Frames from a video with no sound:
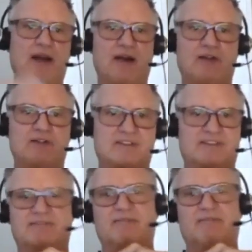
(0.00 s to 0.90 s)
You're not
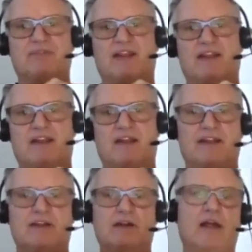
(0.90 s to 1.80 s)
listening to me. You're
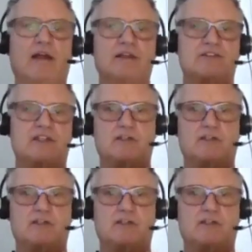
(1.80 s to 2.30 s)
abusing me.